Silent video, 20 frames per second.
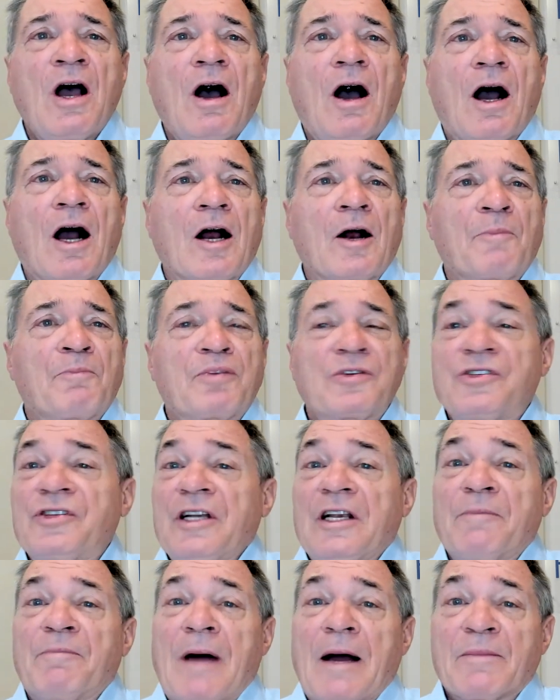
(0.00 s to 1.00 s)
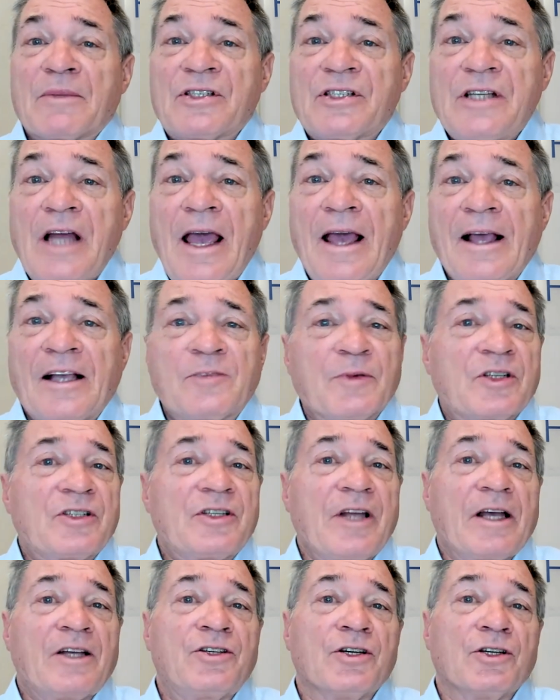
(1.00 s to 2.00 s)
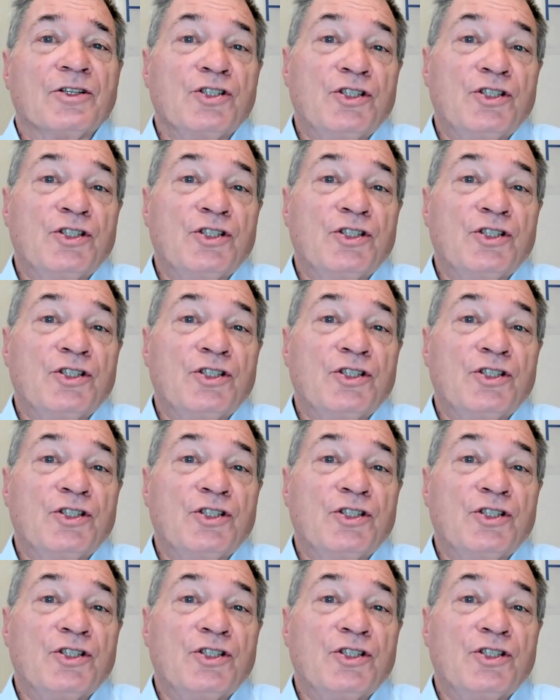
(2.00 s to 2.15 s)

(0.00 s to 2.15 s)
are preceded by mistakes in